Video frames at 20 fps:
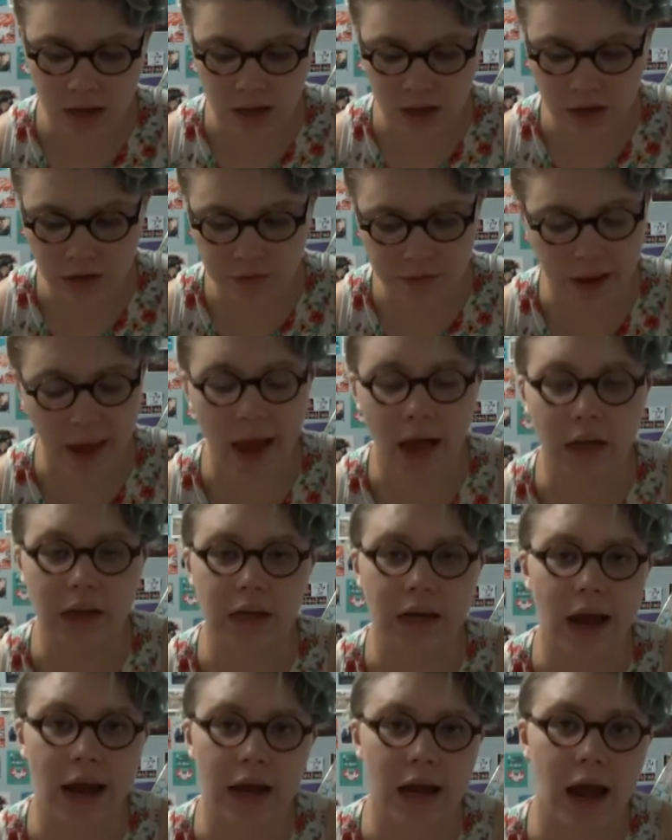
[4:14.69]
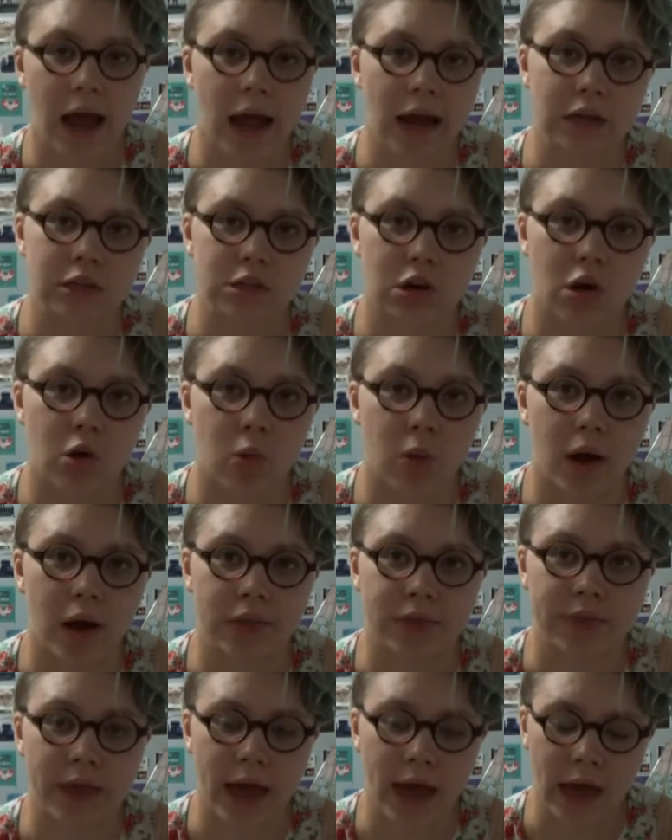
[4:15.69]
in reality, I don't
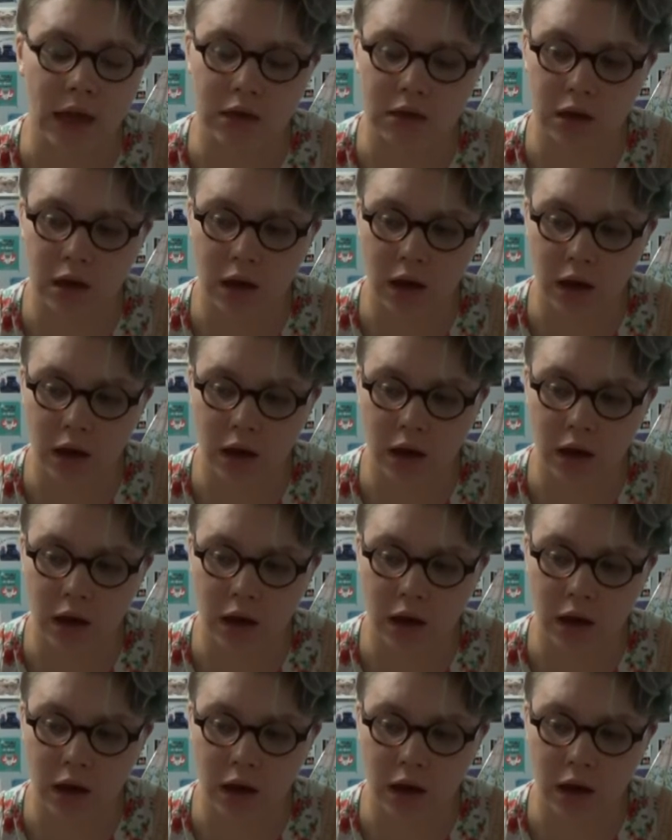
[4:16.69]
want that.